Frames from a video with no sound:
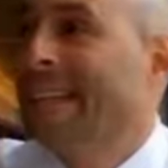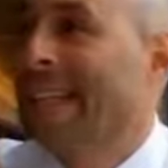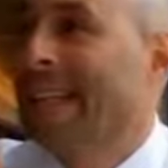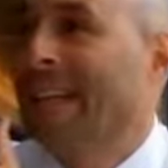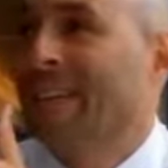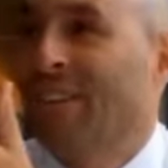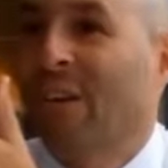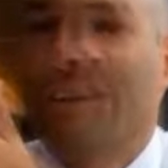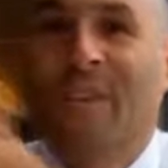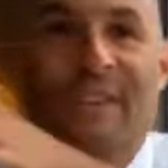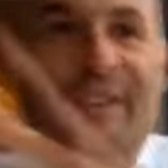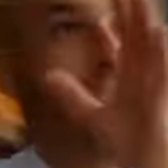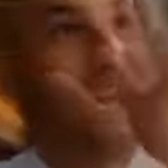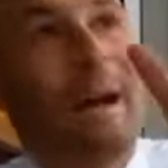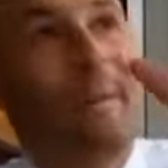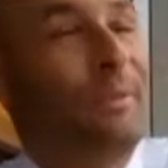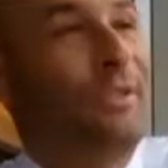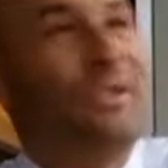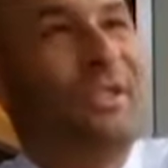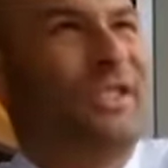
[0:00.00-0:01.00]
That's all the
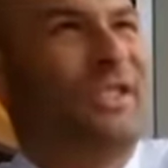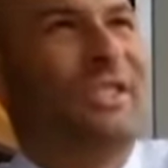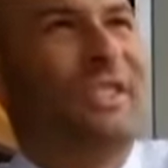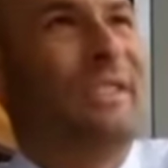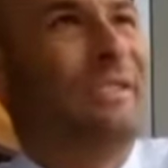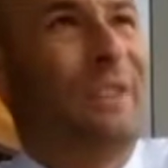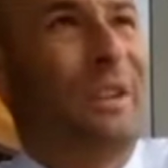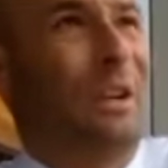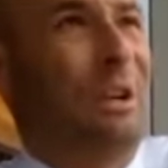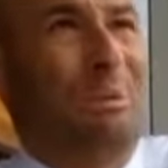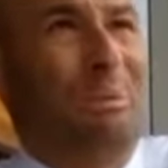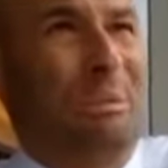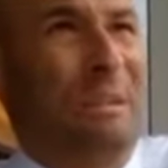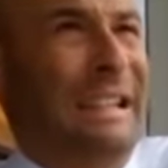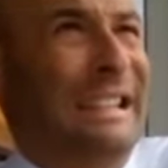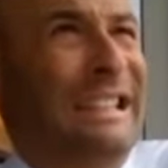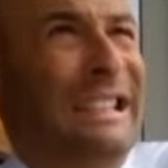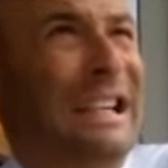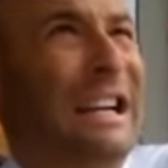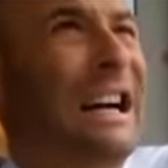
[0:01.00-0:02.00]
opposites of, oh
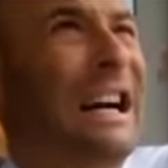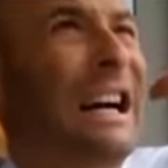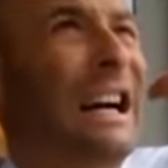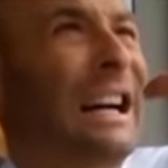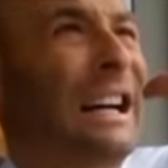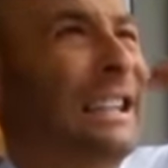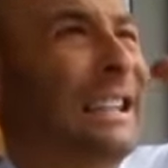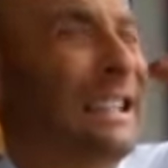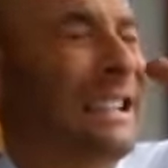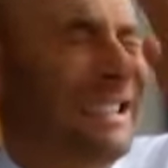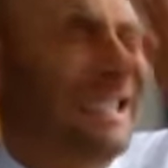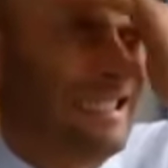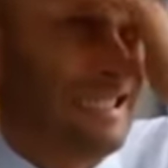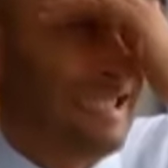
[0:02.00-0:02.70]
my God,